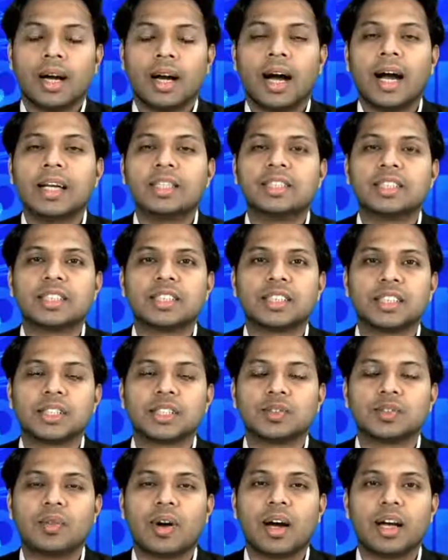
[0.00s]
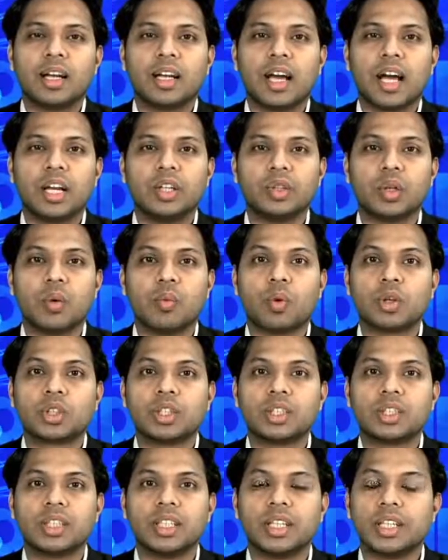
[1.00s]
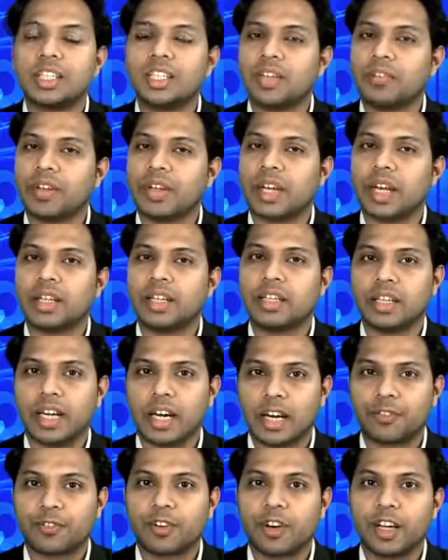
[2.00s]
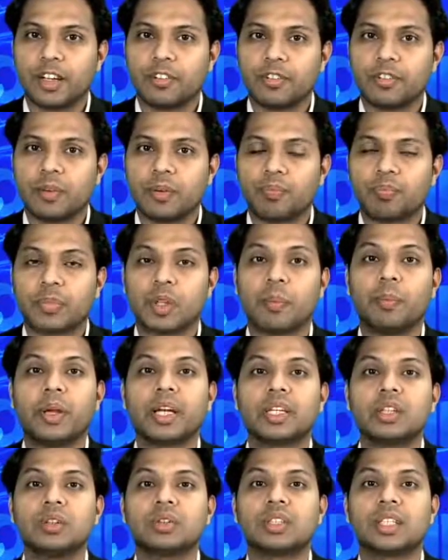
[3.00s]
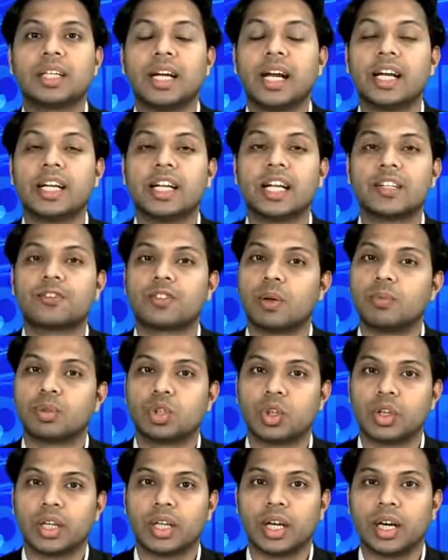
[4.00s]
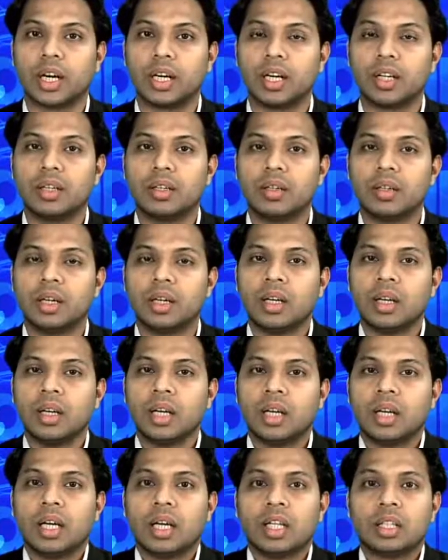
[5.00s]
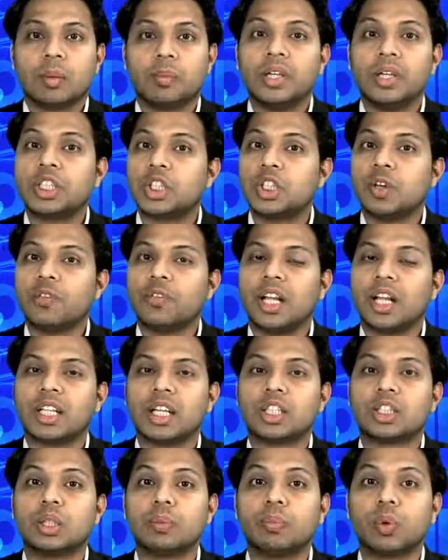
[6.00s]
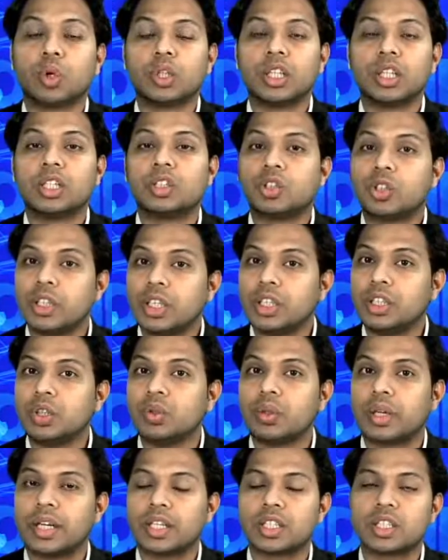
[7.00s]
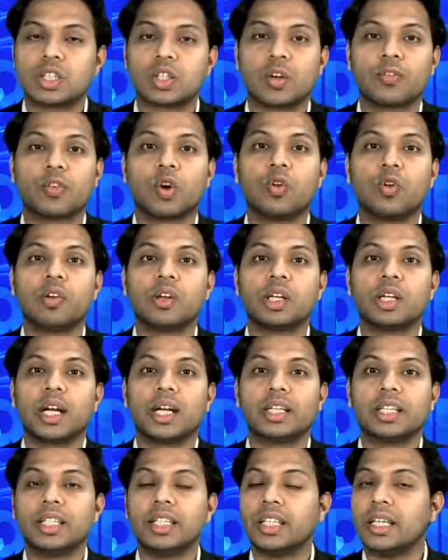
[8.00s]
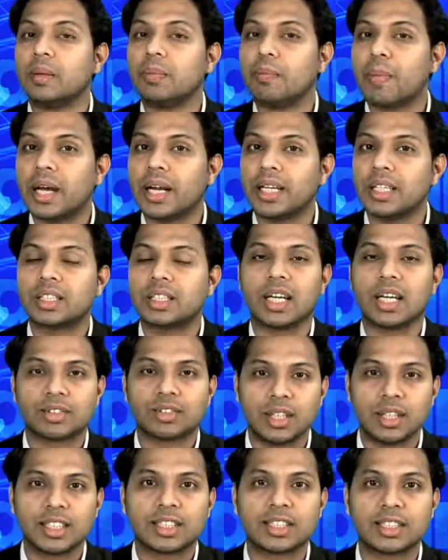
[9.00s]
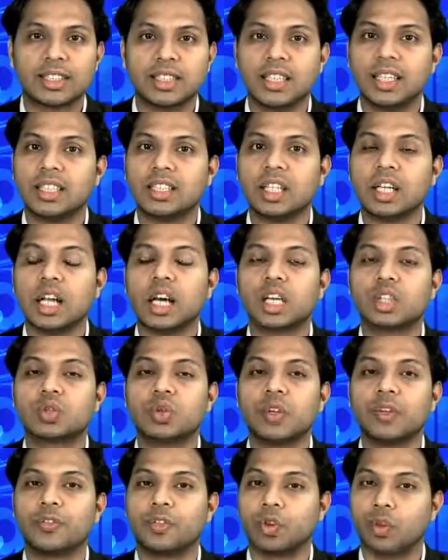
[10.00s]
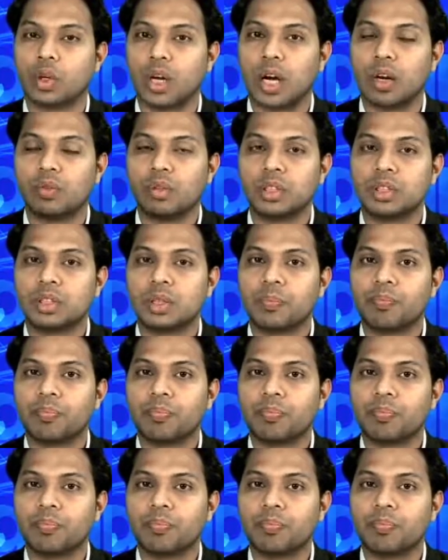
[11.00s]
Hi, this is Rizwan, and you are watching the Indian Weekender at 5. The big news and headlines from today are: the Ministry of Health has reported 3 new cases of COVID 19 in managed isolation in the last 24 hours.